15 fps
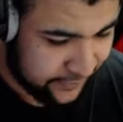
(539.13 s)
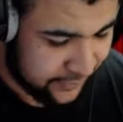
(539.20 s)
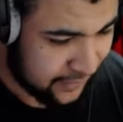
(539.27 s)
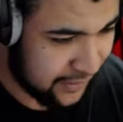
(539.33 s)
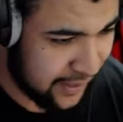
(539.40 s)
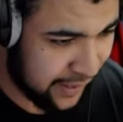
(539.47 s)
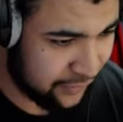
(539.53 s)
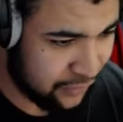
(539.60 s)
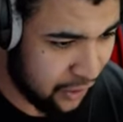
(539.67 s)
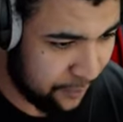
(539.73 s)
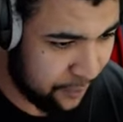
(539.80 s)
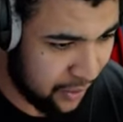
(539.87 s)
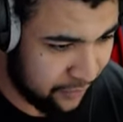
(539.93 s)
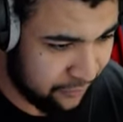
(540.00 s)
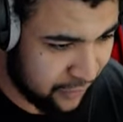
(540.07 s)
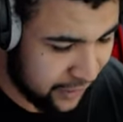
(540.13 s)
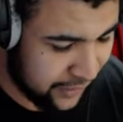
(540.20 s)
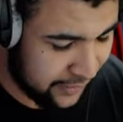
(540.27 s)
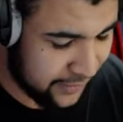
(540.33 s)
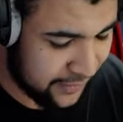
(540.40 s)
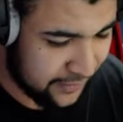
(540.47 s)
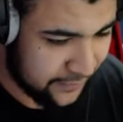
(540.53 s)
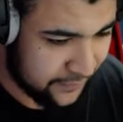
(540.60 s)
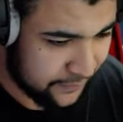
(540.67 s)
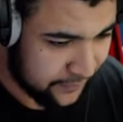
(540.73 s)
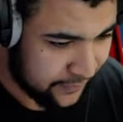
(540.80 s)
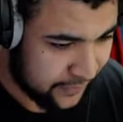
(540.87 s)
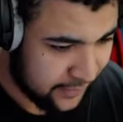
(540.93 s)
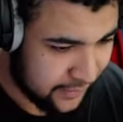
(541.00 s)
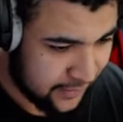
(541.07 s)
Okay, it's not bottom right.
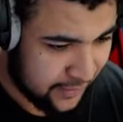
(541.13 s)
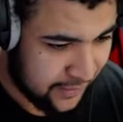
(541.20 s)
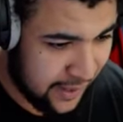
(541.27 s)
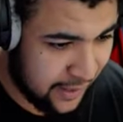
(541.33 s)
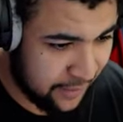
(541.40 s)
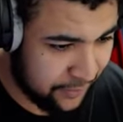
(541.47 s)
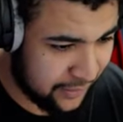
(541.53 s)
Can it be